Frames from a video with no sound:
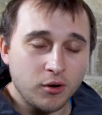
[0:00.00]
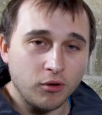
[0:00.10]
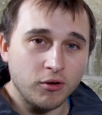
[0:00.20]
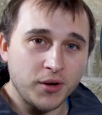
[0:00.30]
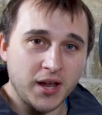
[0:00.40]

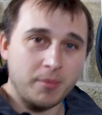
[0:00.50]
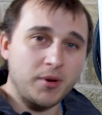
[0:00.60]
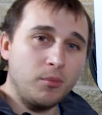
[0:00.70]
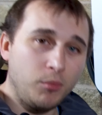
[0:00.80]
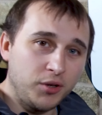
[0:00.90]
or only
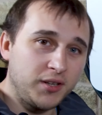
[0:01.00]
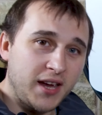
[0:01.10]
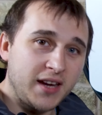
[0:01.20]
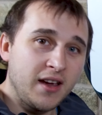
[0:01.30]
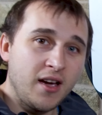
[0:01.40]
happen on
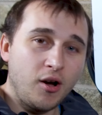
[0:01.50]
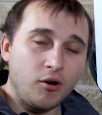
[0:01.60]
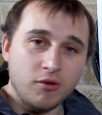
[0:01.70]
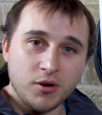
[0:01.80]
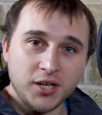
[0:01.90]
Monday,
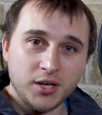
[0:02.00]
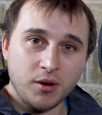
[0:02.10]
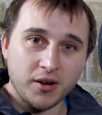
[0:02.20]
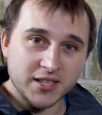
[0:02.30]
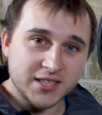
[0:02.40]
or only do
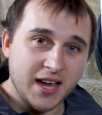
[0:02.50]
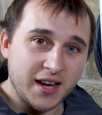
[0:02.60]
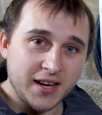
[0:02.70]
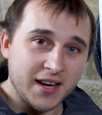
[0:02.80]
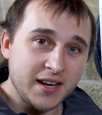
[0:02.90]
it on a
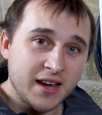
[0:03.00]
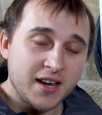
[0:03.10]
Saturday.